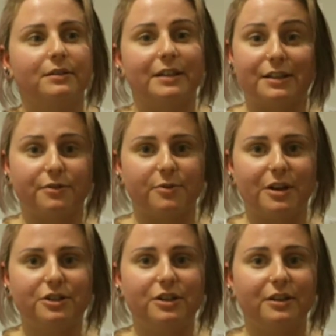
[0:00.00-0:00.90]
thanks for
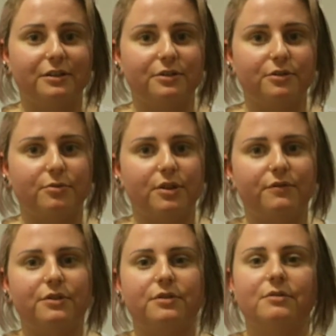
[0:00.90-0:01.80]
watching, and do
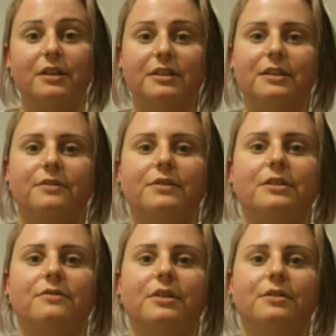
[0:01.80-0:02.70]
whatever you do at the end of
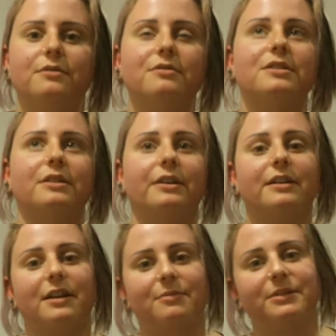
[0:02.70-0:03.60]
these videos. Like,
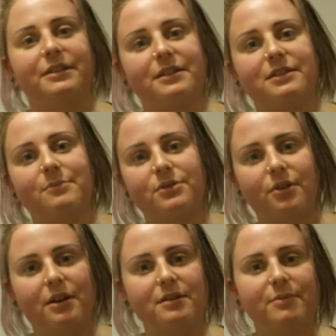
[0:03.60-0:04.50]
comment, and
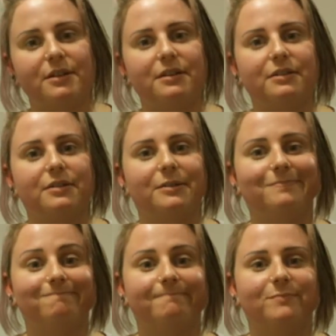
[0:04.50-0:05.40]
subscribe,
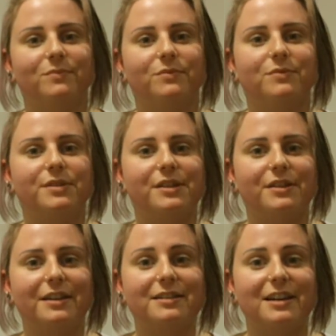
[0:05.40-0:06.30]
and see you
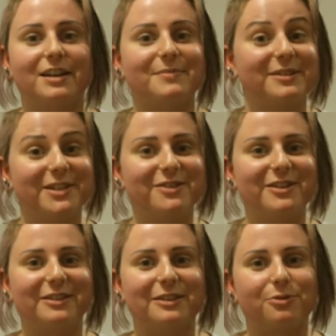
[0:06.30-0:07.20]
next time. And see you
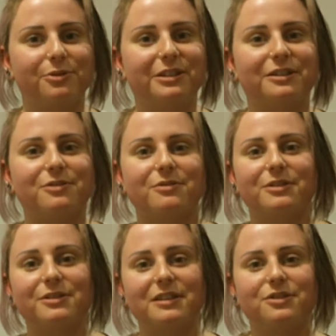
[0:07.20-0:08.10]
at the tortilla
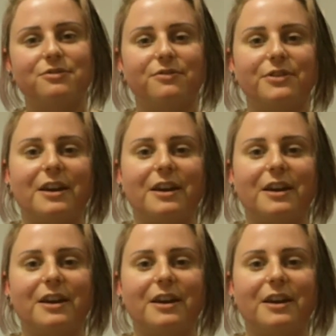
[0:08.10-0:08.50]
tour. Stay tuned for